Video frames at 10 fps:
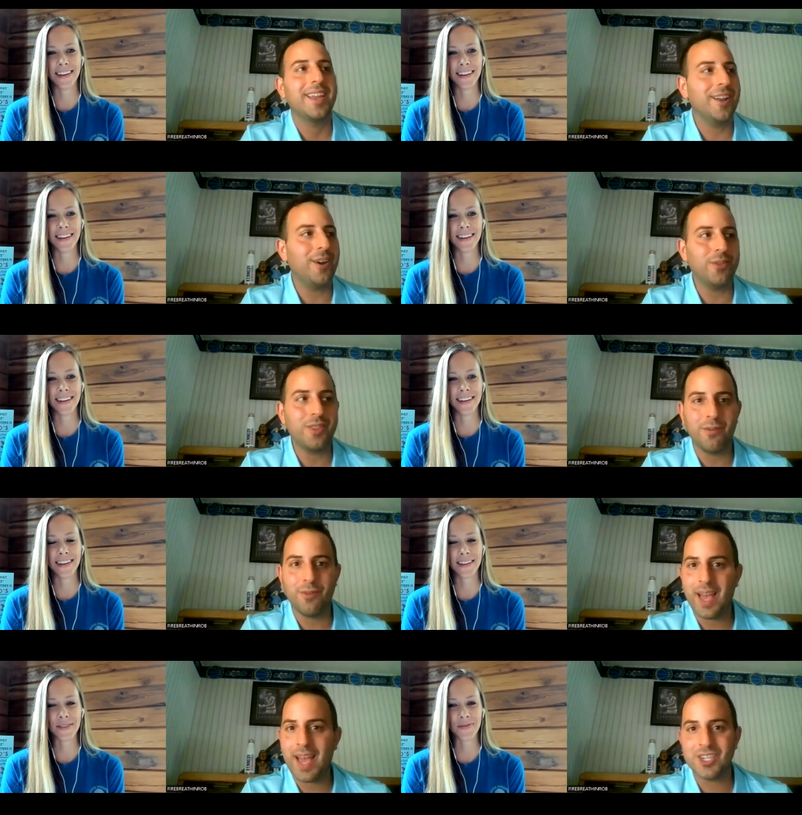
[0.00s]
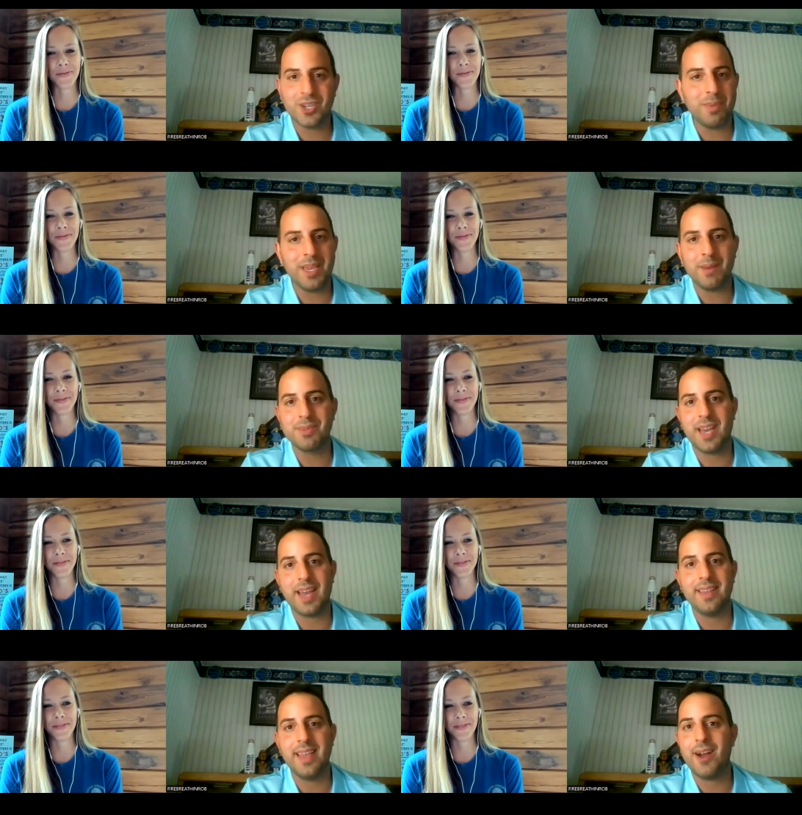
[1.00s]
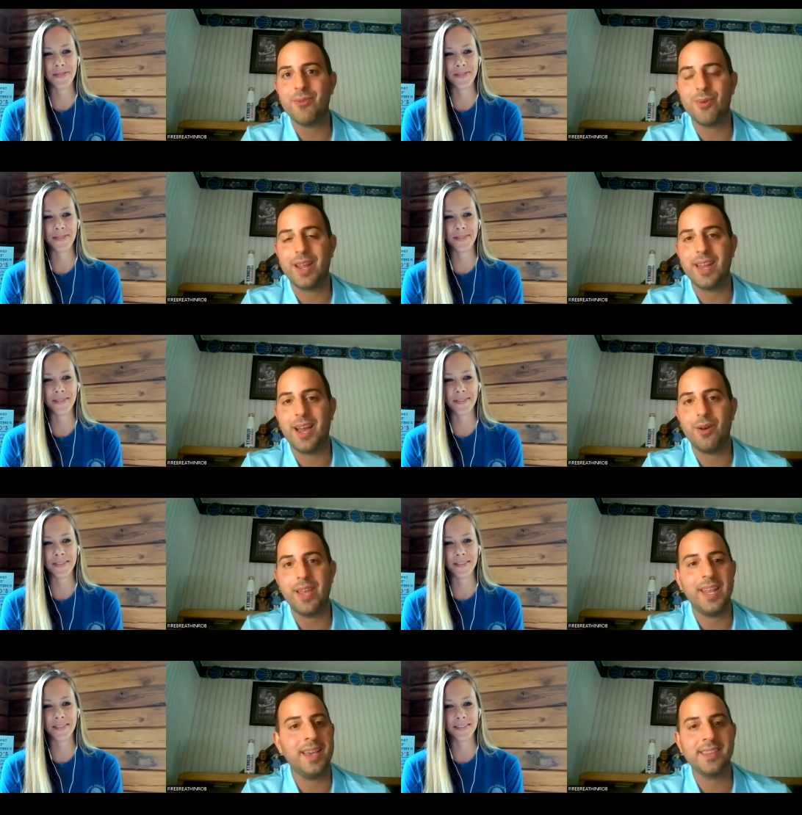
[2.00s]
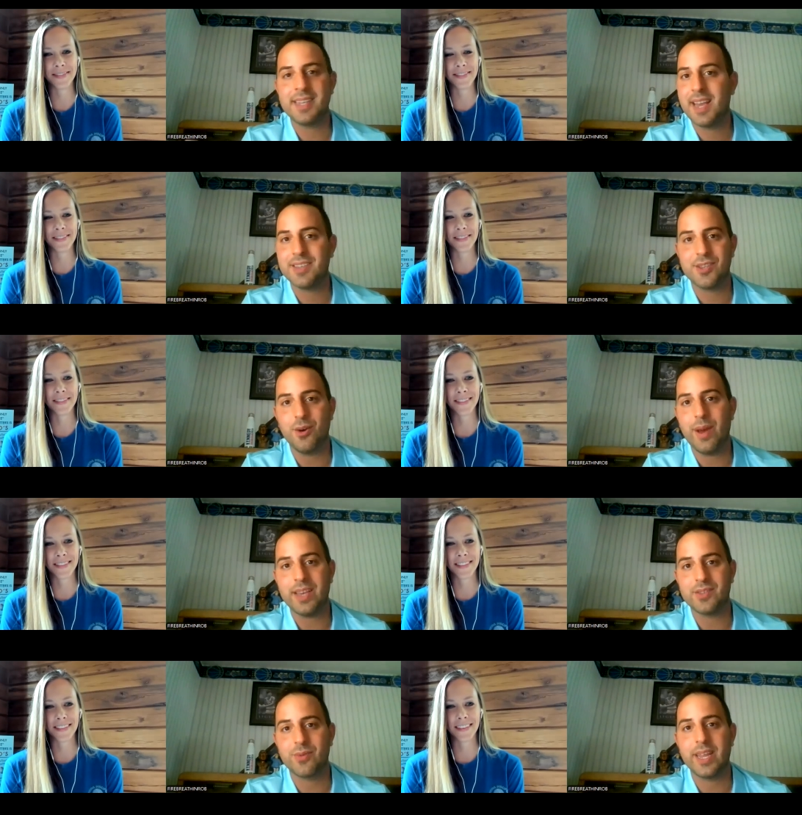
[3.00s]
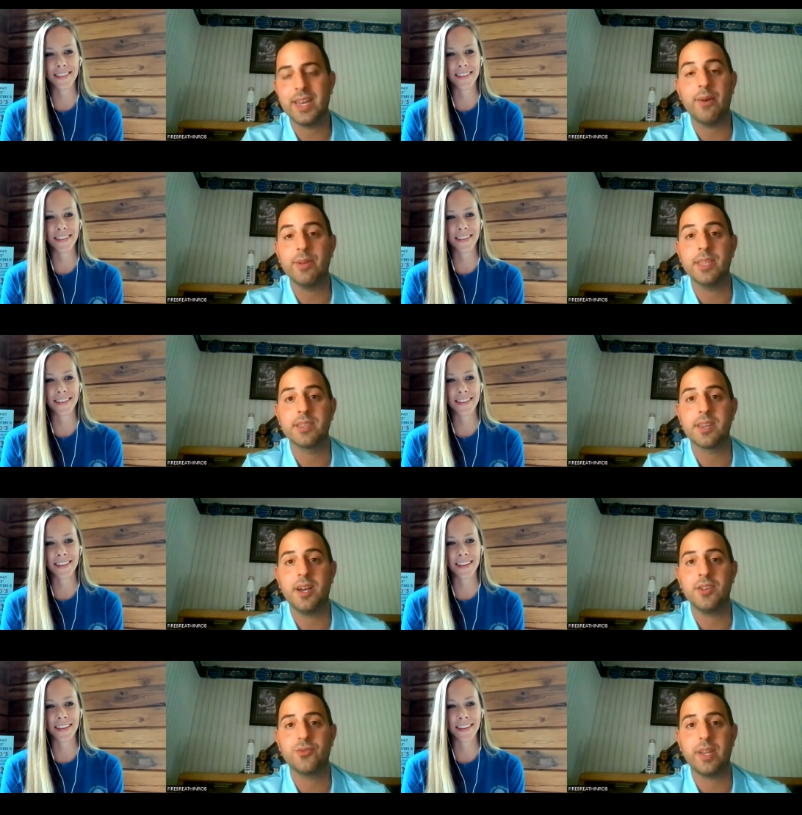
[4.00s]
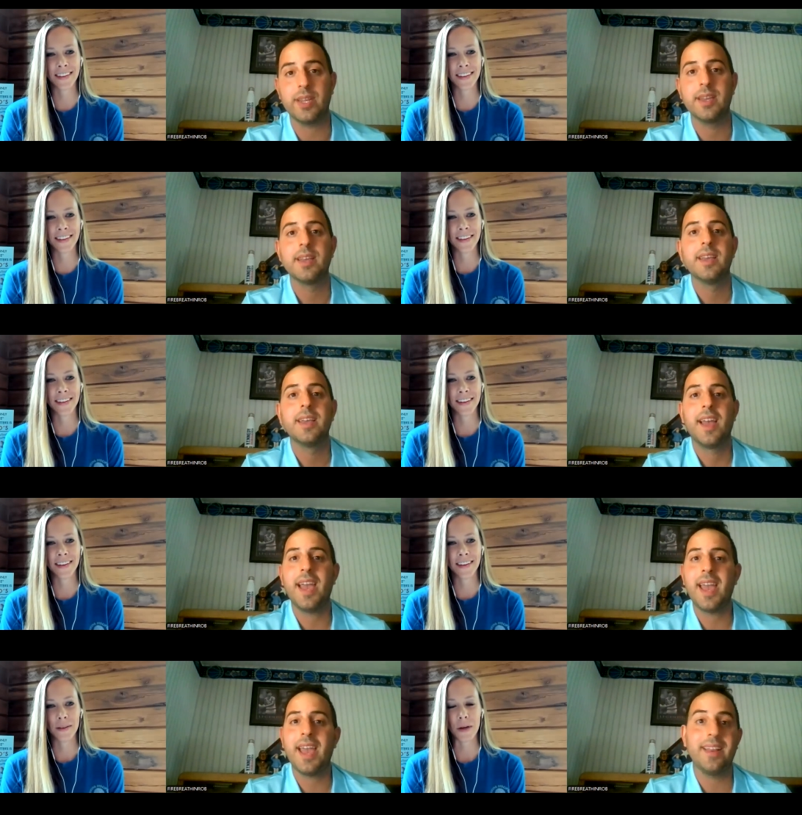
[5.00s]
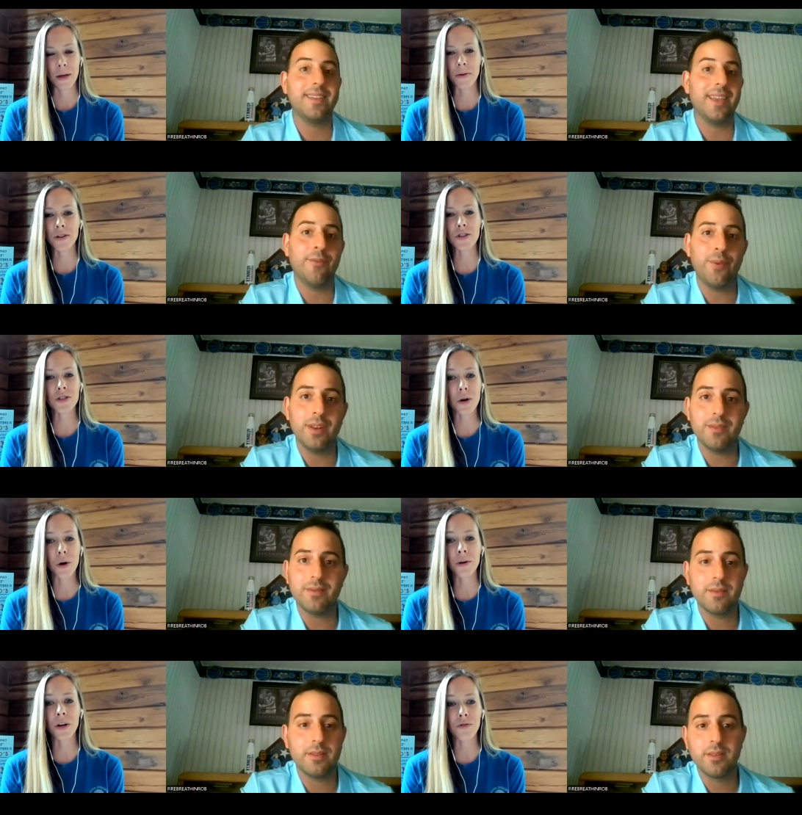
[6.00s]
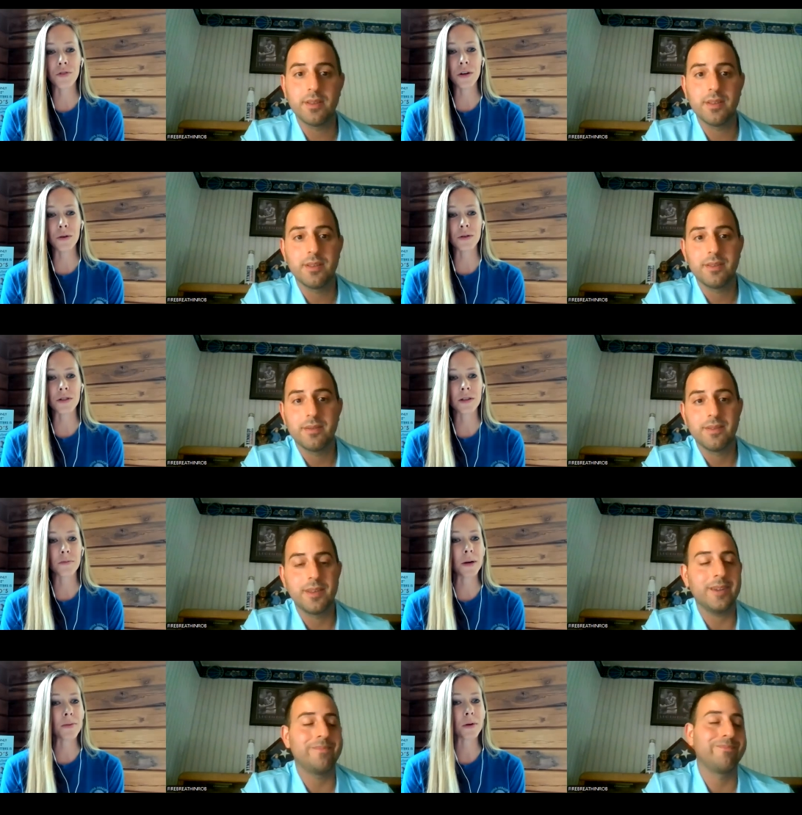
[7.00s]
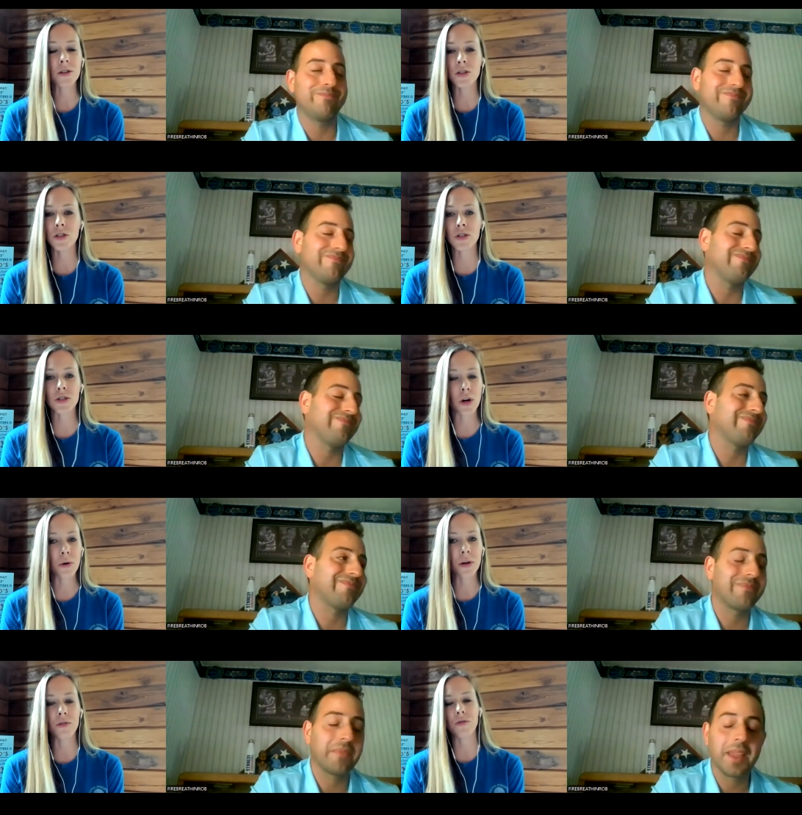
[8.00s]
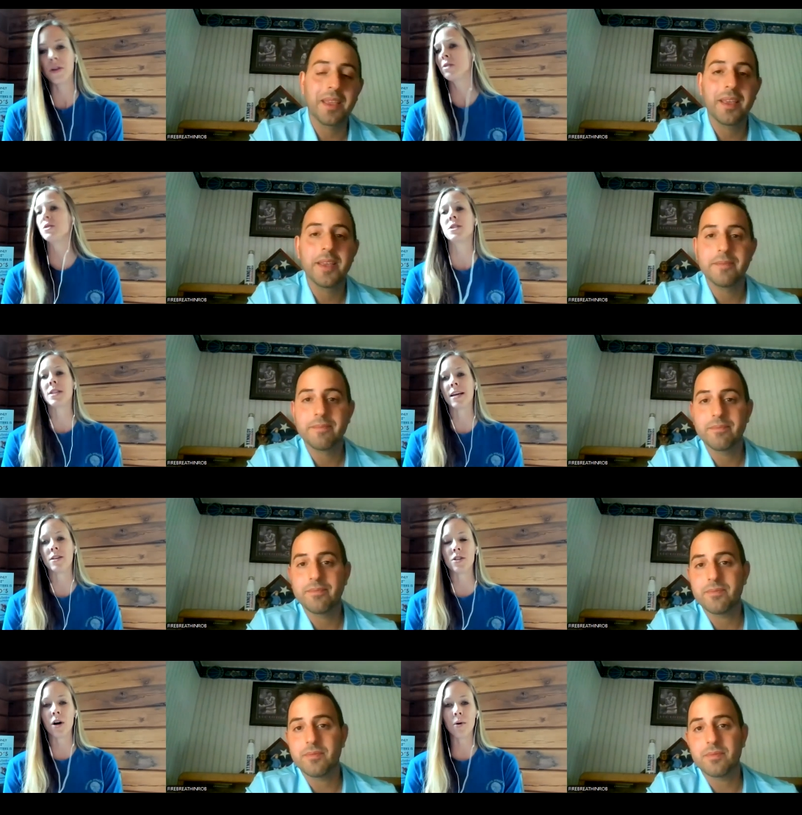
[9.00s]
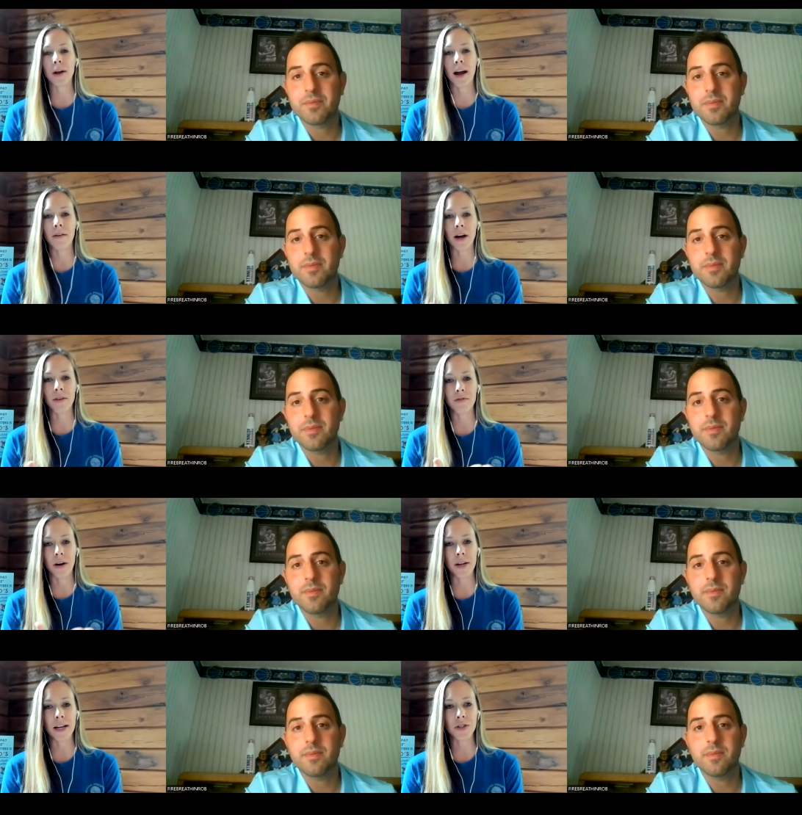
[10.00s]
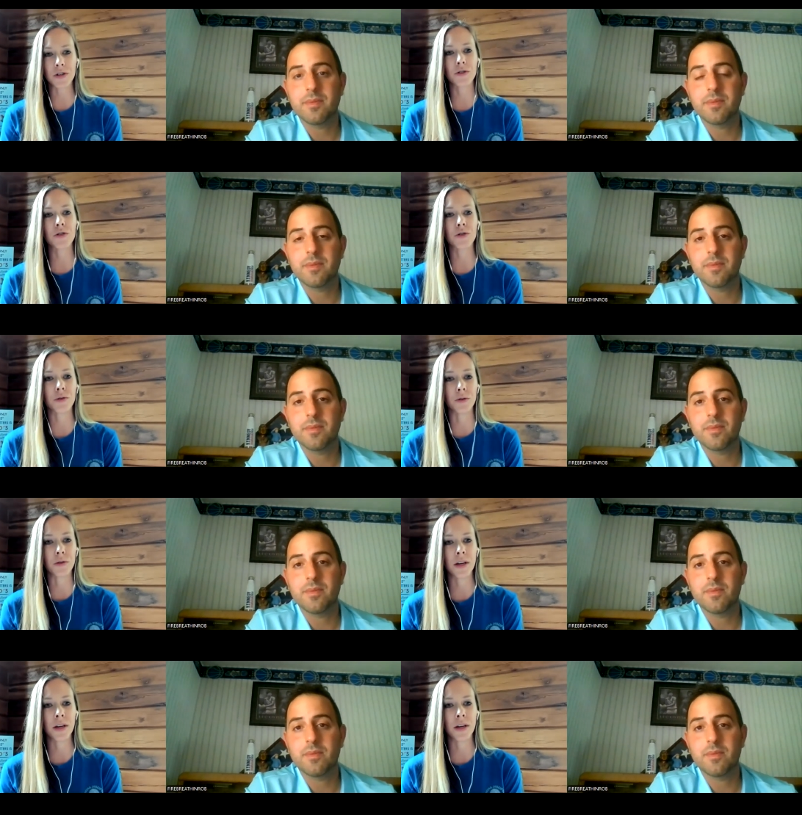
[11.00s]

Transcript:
Speaker 1: you know, the flag should be upside down right now. It is an SOS right now in this country.
Speaker 2: And people are so we, confused. People yeah. are just so confused. They don't have that foundational truth